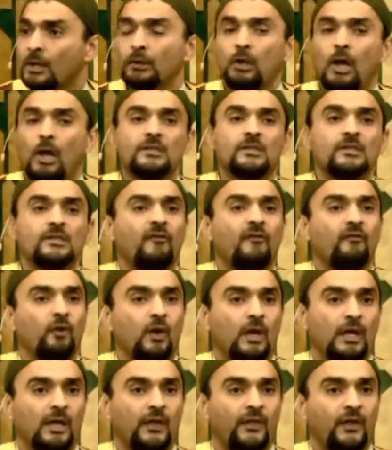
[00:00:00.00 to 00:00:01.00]
loss of
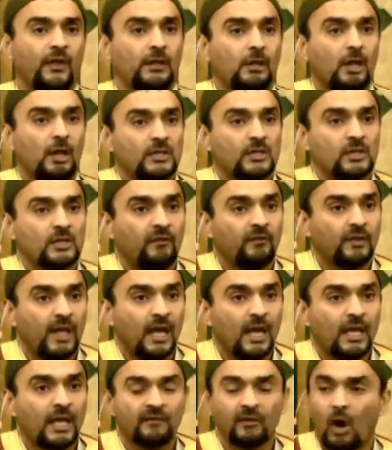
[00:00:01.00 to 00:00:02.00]
wealth and loss of
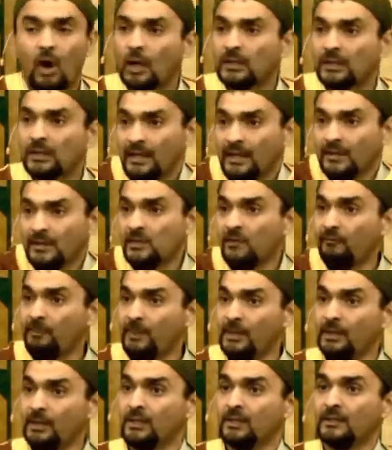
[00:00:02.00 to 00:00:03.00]
life. All kinds of
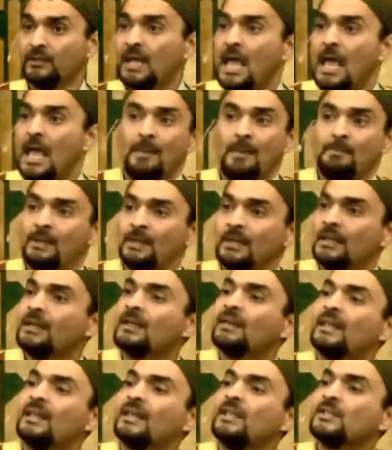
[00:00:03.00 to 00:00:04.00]
million, a
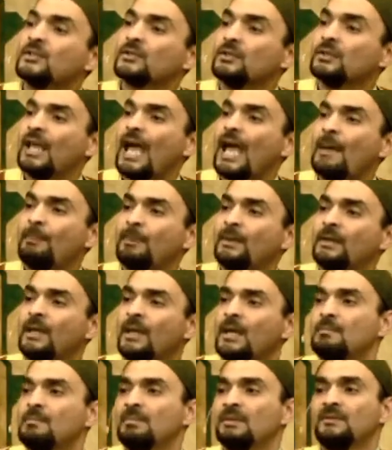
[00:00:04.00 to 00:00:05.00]
million things could
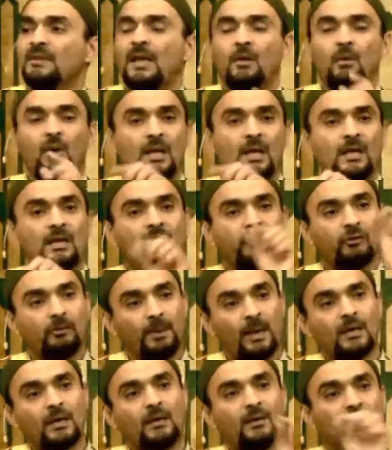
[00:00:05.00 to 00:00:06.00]
happen, but Al-Wali
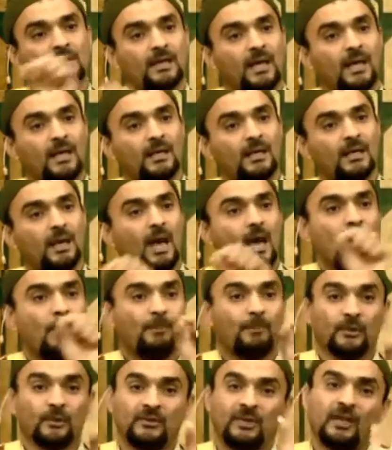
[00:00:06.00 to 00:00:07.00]
subhanahu wa ta'ala
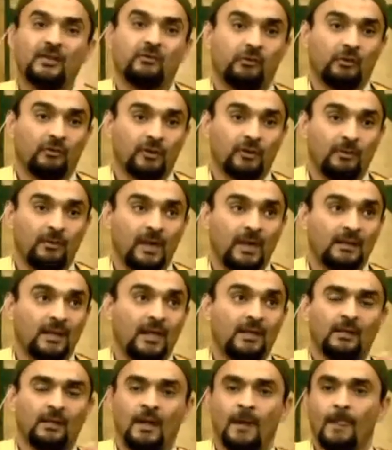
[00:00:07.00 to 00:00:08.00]
protects you from that.
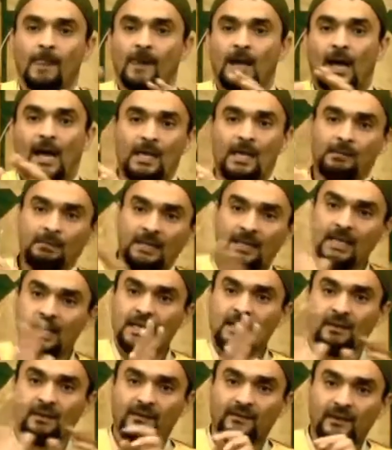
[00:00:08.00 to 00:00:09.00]
And I am
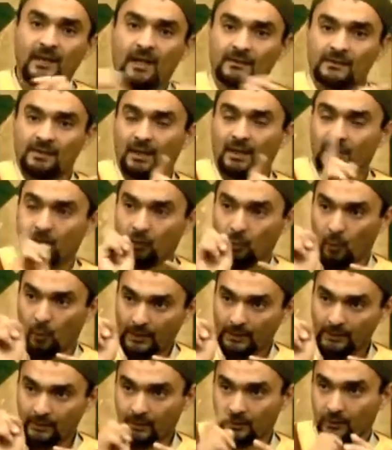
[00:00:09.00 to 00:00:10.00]
leading this khatira to
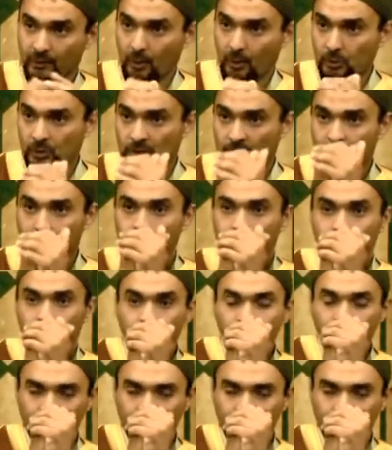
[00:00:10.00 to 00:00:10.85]
one notion,